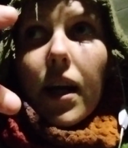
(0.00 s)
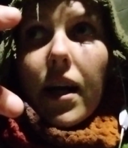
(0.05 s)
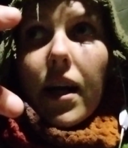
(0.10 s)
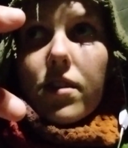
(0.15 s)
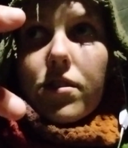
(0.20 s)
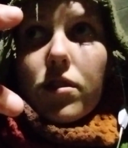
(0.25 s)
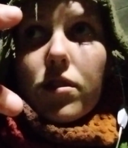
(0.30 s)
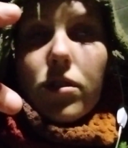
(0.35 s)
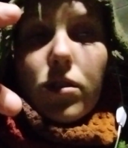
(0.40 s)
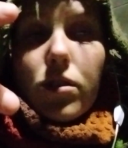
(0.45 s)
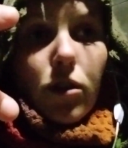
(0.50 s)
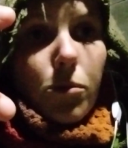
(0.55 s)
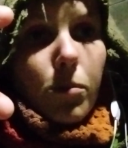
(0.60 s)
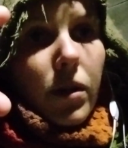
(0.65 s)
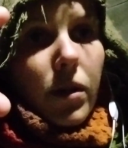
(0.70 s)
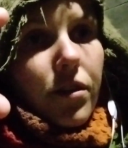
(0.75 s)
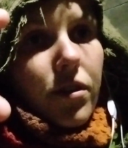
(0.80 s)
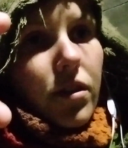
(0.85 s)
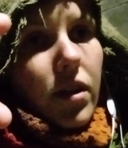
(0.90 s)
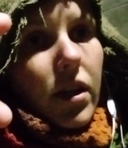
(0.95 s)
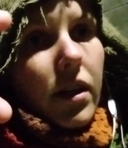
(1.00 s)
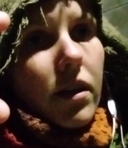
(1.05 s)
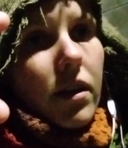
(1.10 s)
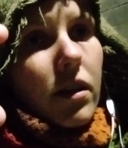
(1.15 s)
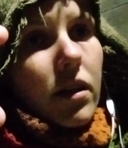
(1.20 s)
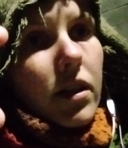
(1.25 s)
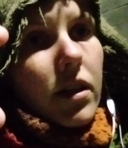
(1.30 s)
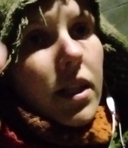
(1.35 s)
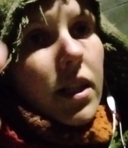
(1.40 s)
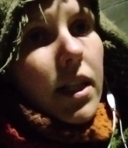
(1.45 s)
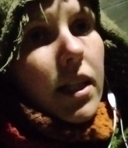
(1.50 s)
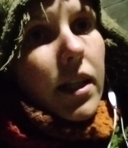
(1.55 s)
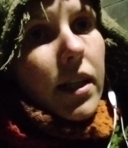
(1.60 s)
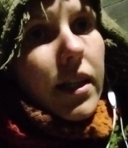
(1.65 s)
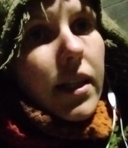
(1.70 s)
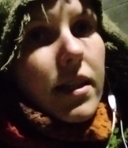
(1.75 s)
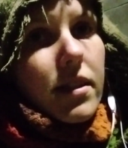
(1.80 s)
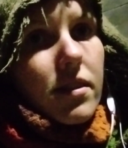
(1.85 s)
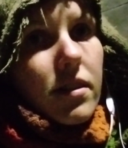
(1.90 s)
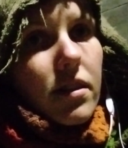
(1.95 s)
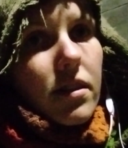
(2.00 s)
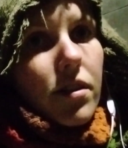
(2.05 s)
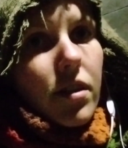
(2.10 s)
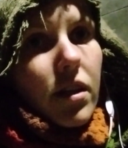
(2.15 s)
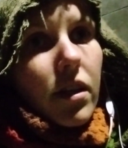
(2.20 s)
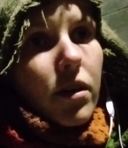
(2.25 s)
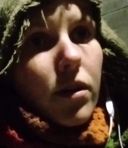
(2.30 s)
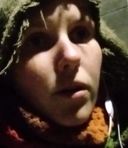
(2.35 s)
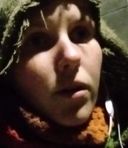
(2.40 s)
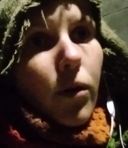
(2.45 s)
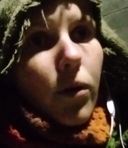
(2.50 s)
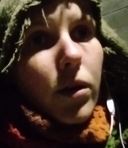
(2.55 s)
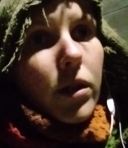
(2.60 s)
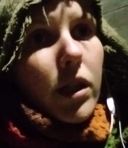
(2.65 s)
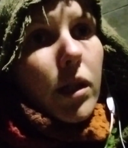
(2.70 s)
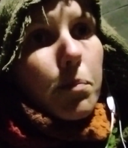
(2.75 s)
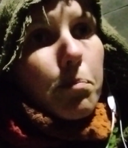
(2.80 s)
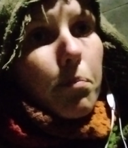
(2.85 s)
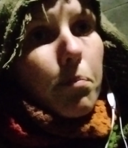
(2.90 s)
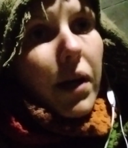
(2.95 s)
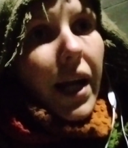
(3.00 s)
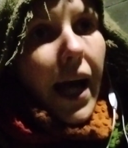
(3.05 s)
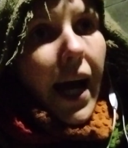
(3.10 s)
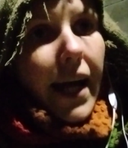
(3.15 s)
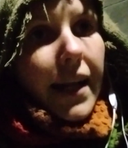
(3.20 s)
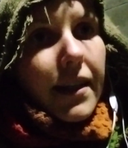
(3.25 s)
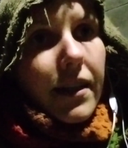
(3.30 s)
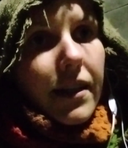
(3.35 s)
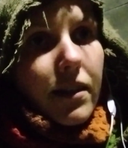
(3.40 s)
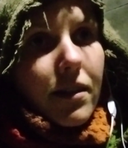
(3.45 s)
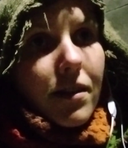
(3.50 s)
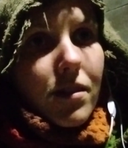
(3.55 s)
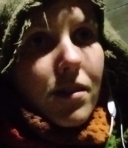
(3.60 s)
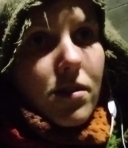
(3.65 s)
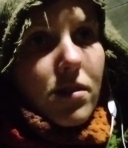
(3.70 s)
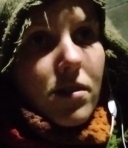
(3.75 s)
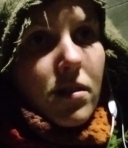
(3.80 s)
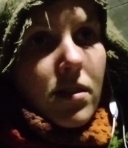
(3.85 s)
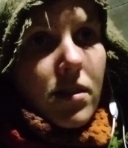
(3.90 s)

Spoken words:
as a normal thing is a thing called plans.